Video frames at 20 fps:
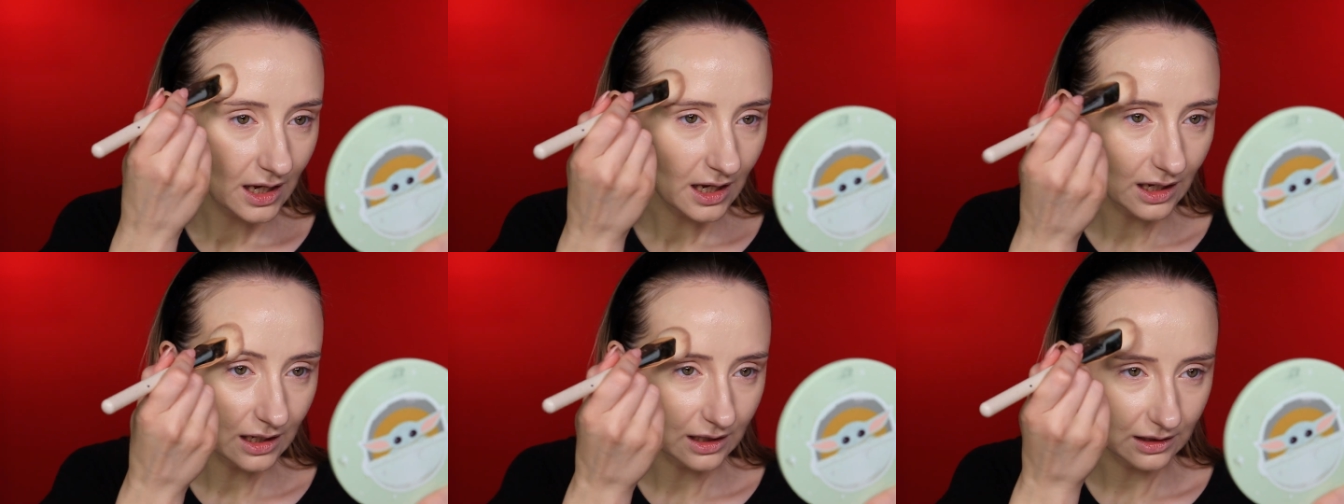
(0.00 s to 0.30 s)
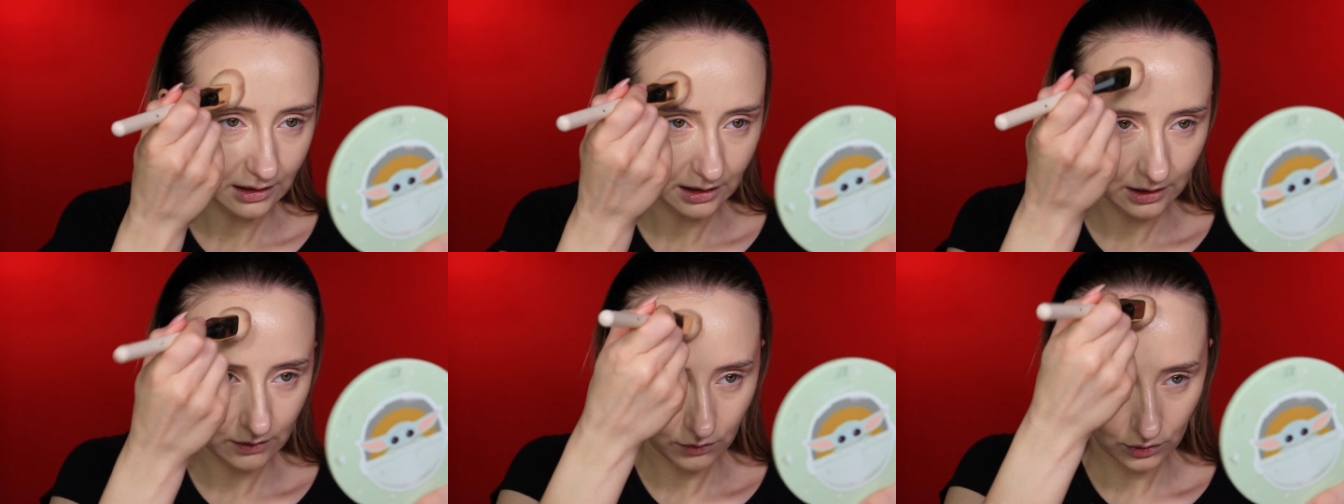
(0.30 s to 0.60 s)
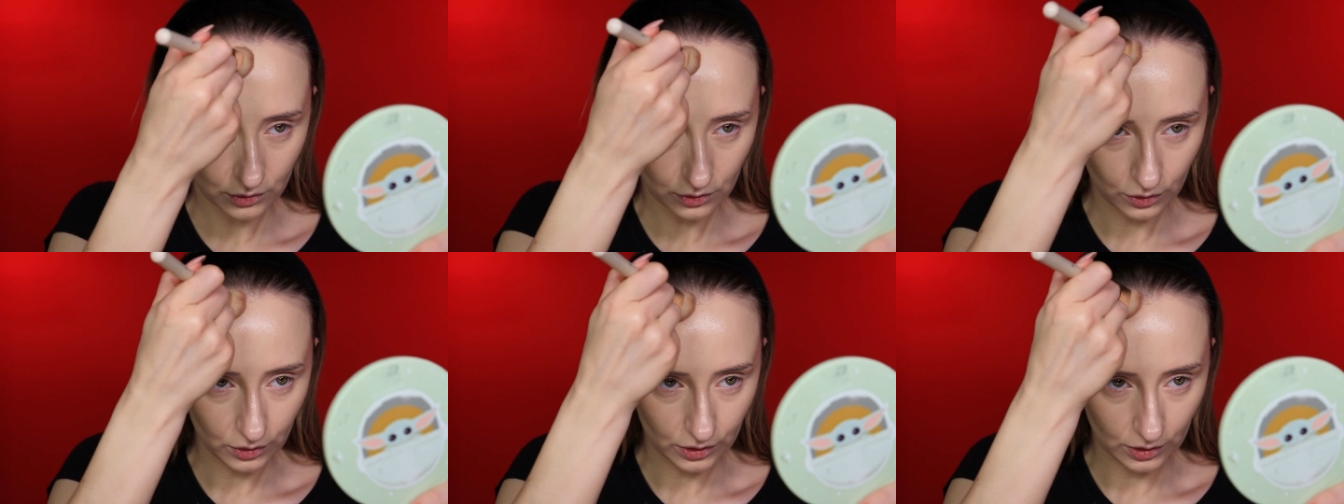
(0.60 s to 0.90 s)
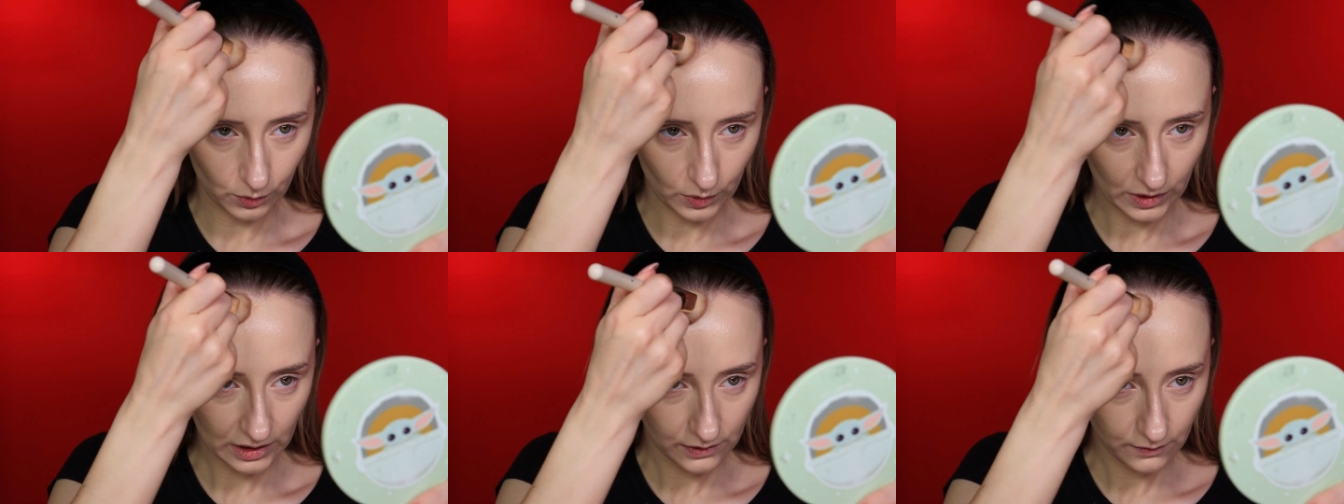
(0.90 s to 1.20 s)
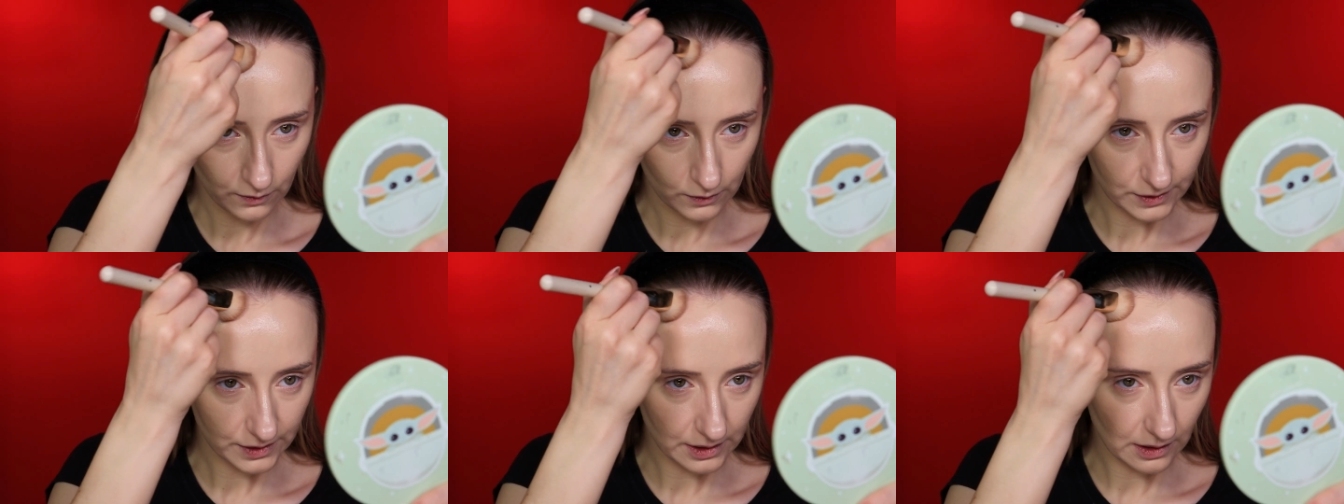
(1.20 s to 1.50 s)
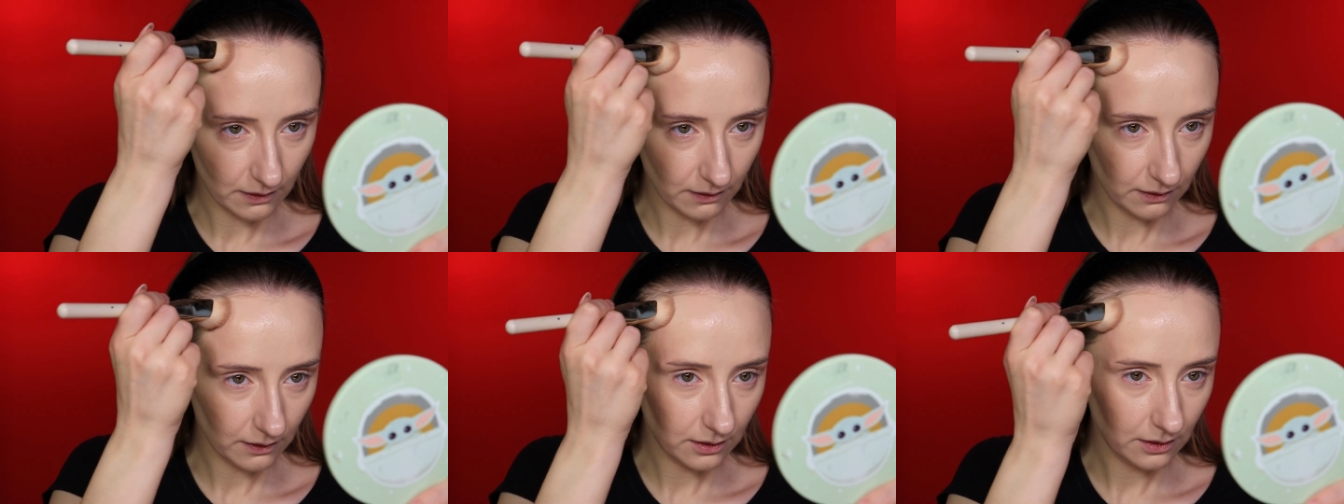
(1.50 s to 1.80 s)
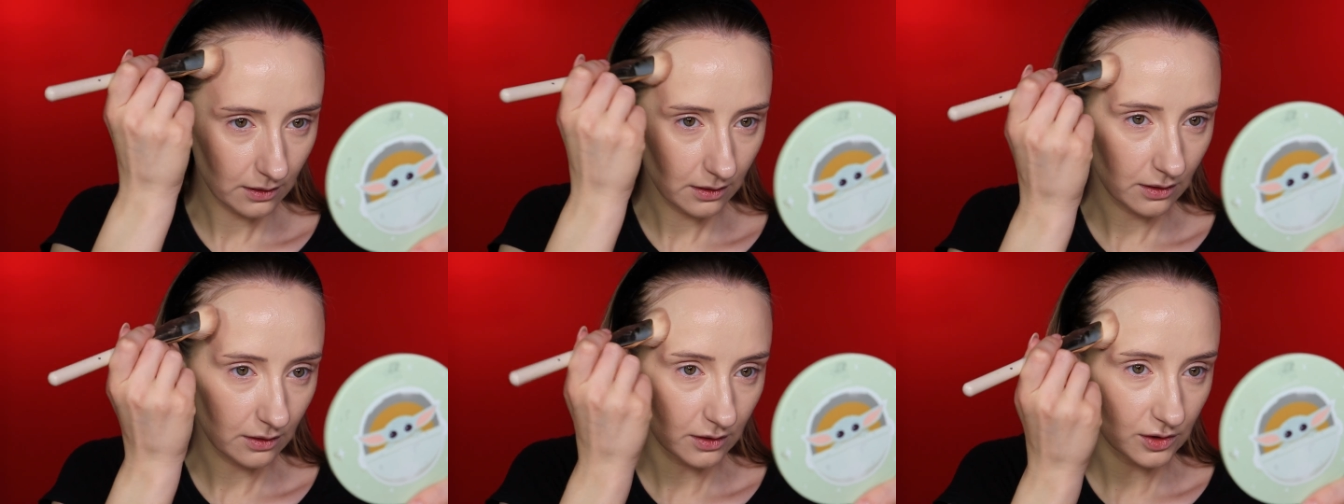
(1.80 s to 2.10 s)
and if you're gonna wait for something,